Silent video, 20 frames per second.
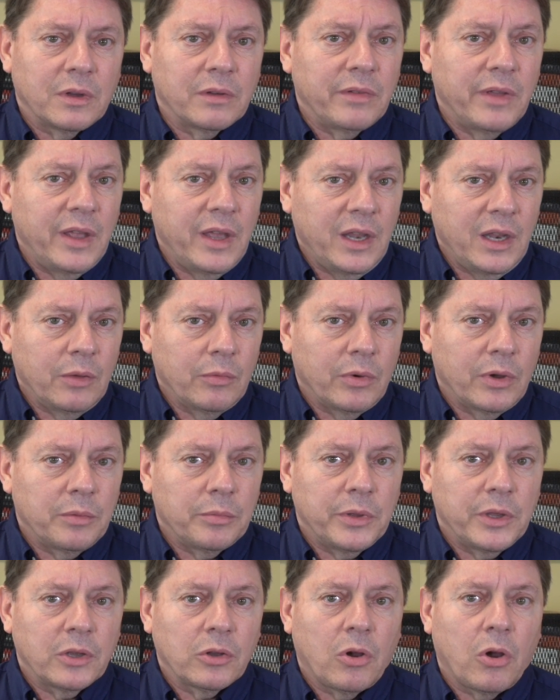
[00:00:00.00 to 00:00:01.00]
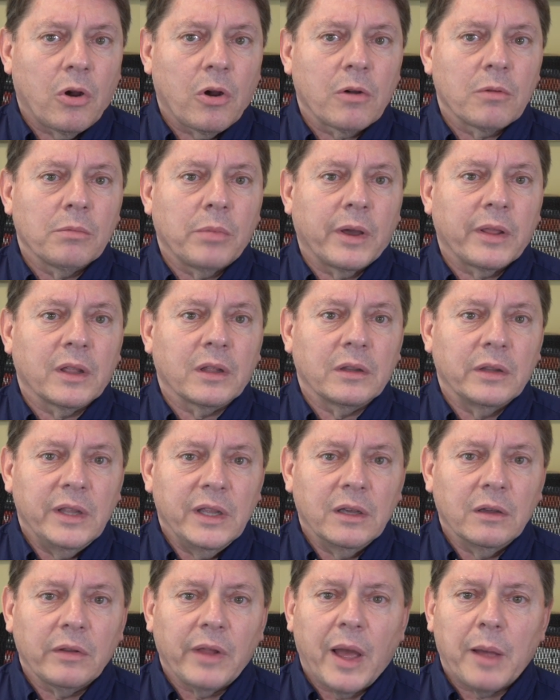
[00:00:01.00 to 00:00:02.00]
of anyone being harmed by the
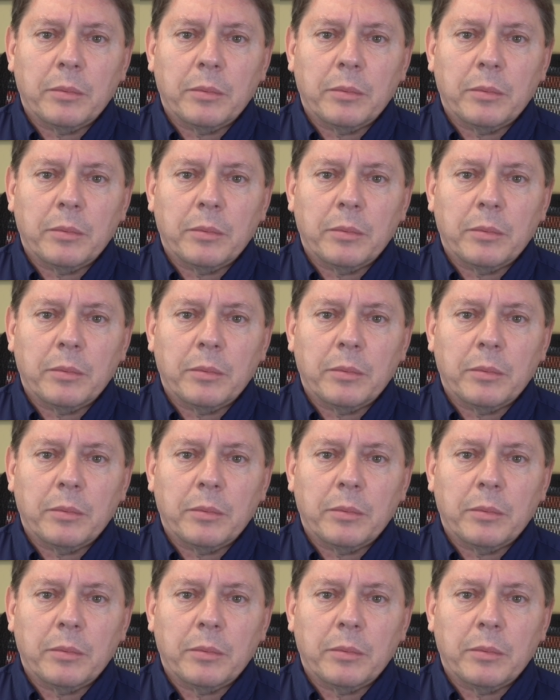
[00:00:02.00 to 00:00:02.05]
legal